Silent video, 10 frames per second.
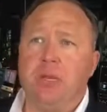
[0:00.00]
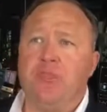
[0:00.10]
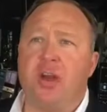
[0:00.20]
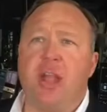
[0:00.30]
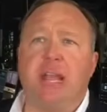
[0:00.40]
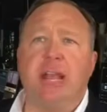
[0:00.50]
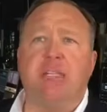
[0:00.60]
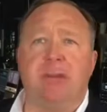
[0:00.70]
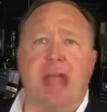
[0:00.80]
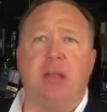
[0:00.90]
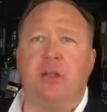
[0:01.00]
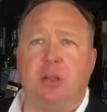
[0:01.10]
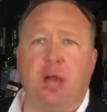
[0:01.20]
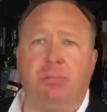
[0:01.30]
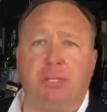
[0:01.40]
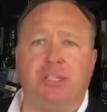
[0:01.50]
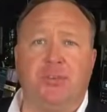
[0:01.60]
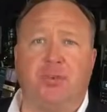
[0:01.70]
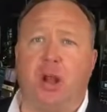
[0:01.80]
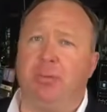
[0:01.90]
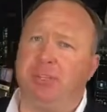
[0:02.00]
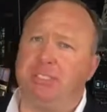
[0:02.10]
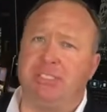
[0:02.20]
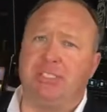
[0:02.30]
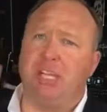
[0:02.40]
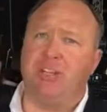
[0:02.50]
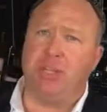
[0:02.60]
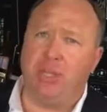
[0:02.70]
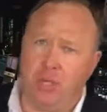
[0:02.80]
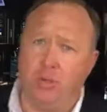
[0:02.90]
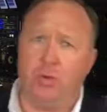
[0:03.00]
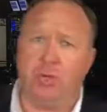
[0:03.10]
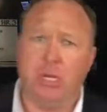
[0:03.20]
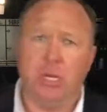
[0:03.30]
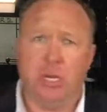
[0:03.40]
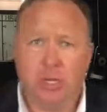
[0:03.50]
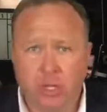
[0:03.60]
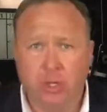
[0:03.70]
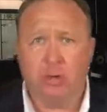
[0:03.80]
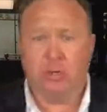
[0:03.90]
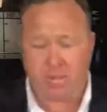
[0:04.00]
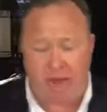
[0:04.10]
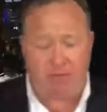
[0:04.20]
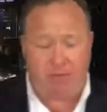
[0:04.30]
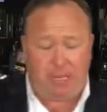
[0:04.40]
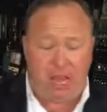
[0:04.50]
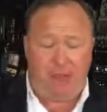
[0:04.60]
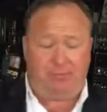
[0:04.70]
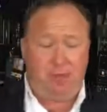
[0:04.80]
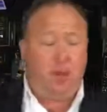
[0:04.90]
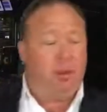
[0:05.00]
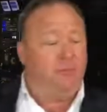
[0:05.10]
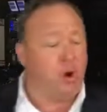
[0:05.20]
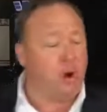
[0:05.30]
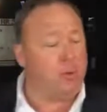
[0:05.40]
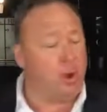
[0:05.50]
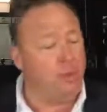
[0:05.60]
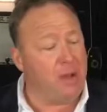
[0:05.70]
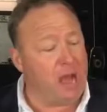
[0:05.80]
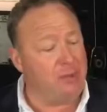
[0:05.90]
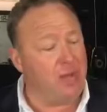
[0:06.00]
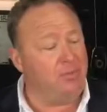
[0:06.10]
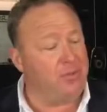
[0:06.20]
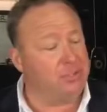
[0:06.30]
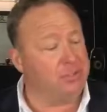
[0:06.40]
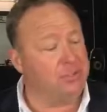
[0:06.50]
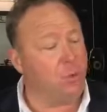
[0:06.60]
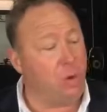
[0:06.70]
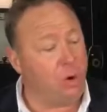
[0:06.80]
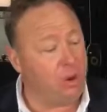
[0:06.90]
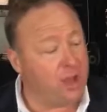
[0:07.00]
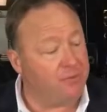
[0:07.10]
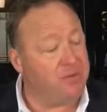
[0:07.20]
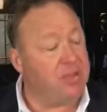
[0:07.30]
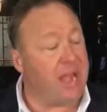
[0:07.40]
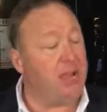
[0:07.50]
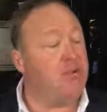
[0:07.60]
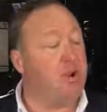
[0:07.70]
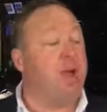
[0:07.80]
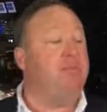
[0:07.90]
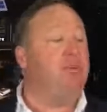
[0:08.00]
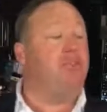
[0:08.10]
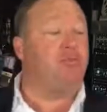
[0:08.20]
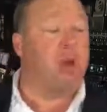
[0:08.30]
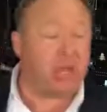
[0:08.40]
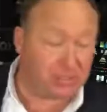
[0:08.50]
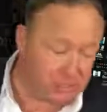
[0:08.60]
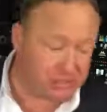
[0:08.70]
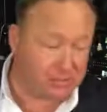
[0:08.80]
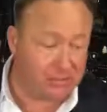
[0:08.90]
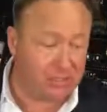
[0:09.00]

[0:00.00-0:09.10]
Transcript: to try to get us back under globalist control. But this is such a huge, huge time to be alive. Former Obama officials warn of danger of destruction